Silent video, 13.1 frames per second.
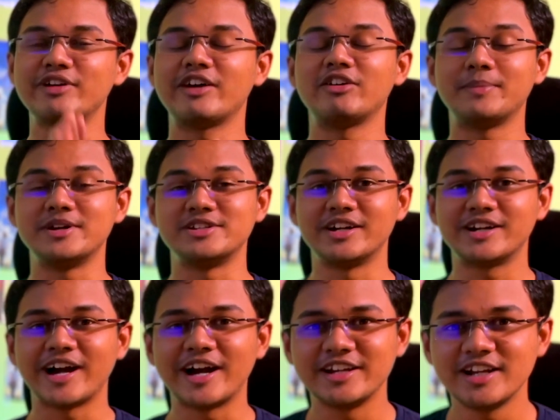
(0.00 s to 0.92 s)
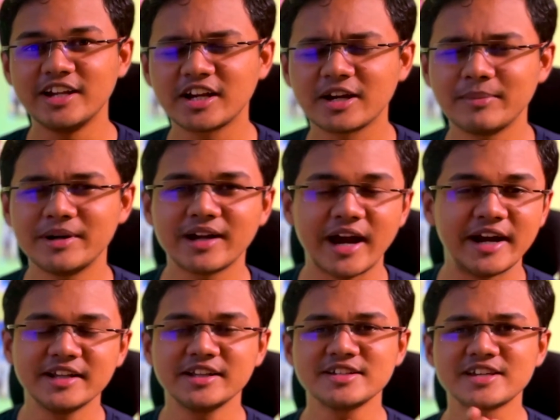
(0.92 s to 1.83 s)
have a budget, I really recommend
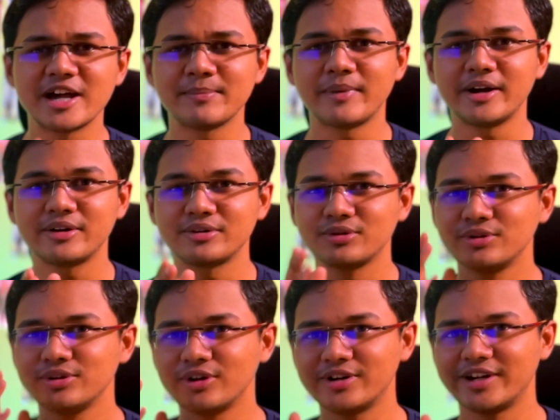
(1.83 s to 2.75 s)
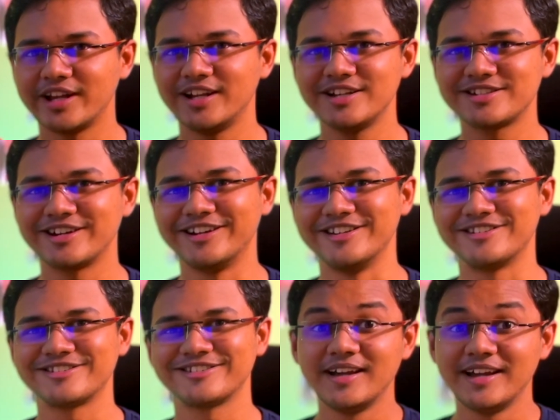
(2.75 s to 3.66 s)
adding this iPad to your daily
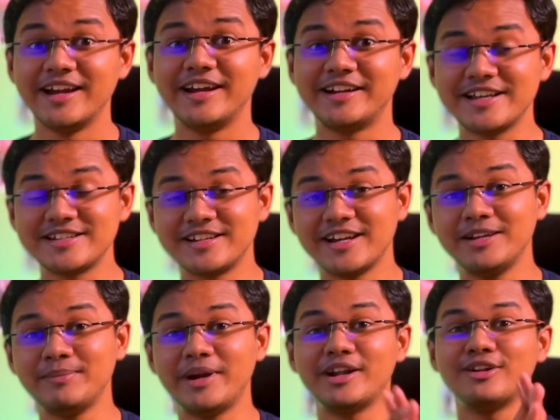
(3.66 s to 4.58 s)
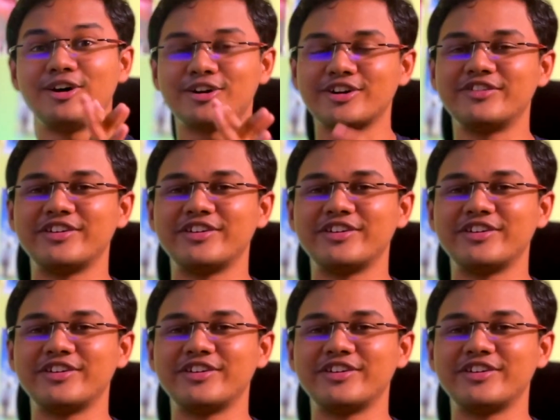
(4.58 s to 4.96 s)
studies. It has really made a lot of